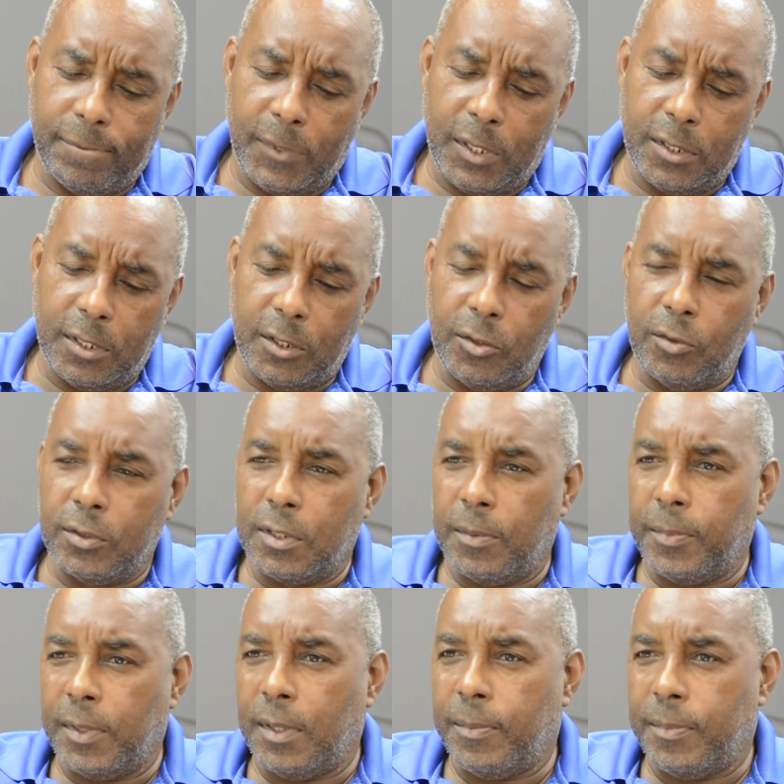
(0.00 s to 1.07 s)
He said, you know
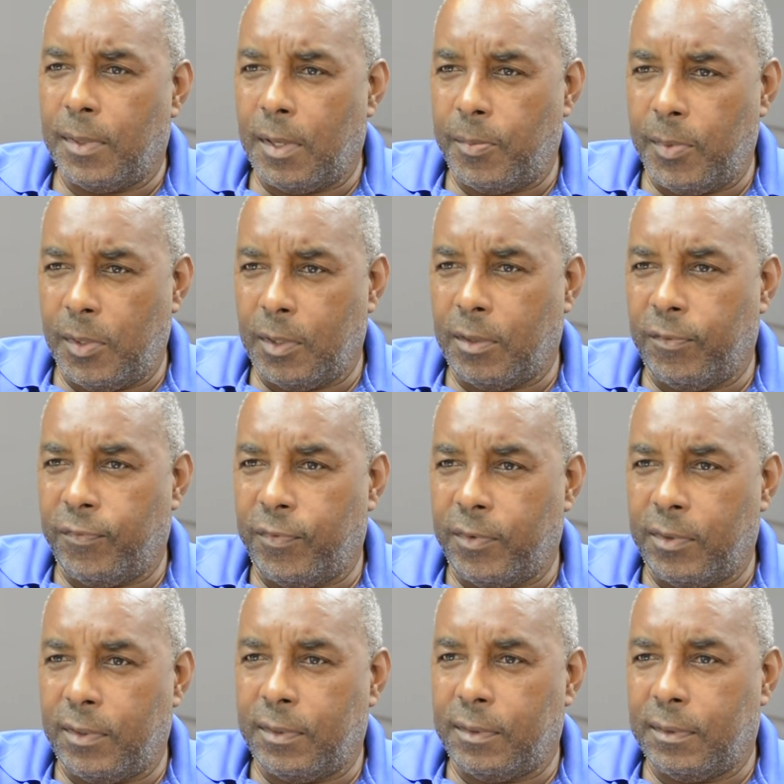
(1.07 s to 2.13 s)
something, i will be looking
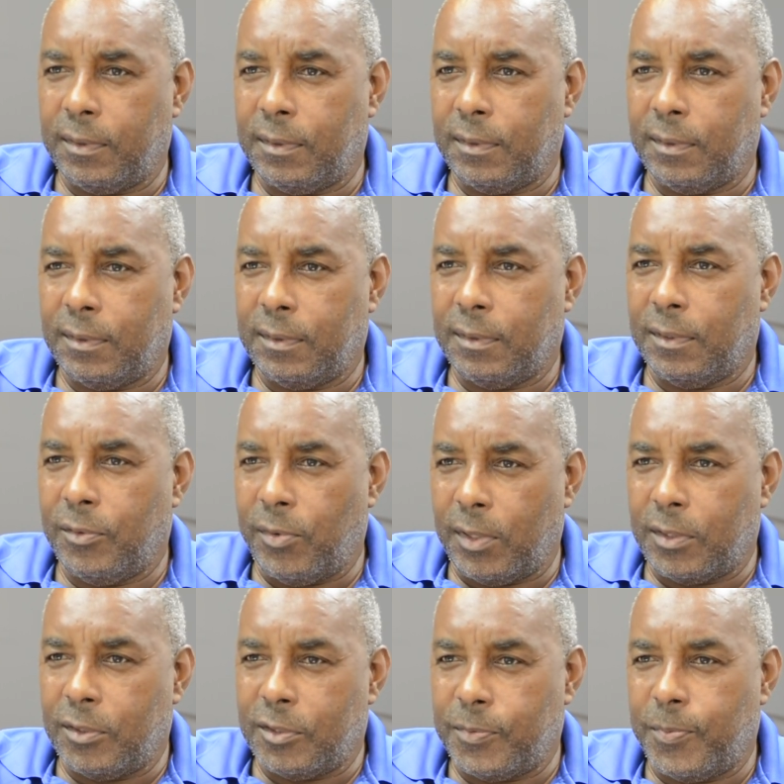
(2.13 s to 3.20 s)
for a
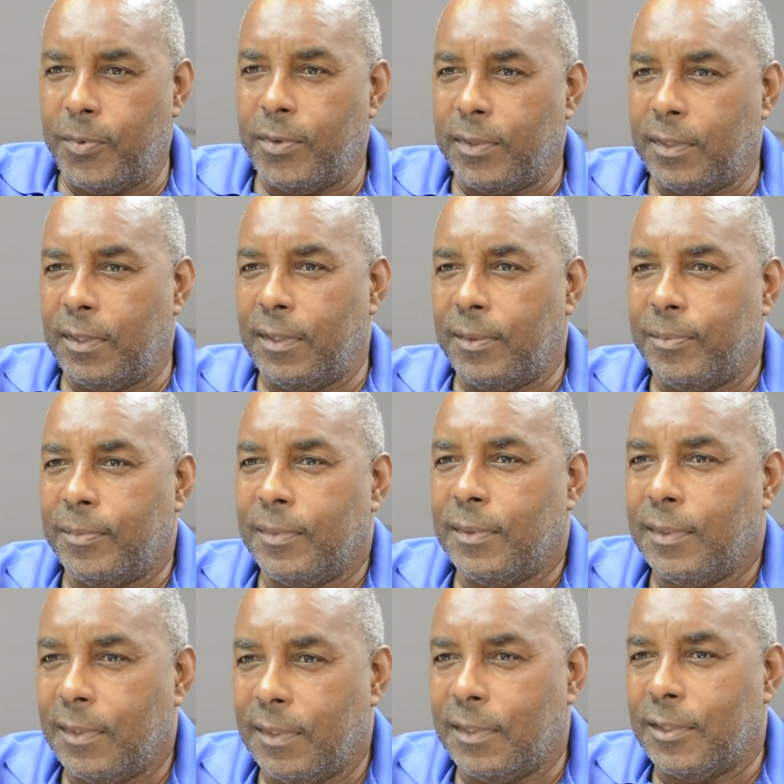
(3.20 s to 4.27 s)
director sport um,
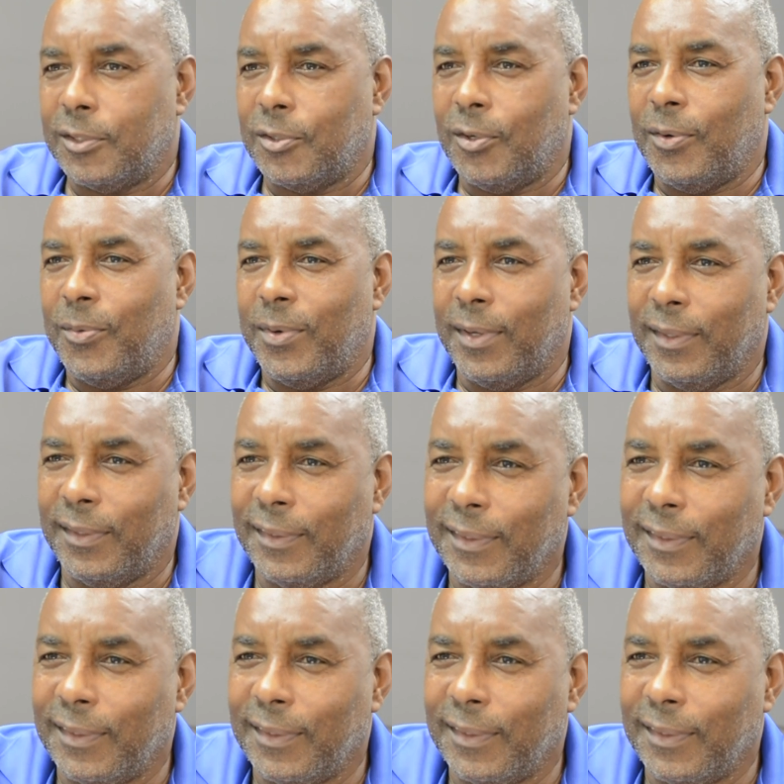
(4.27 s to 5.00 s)
in a short while.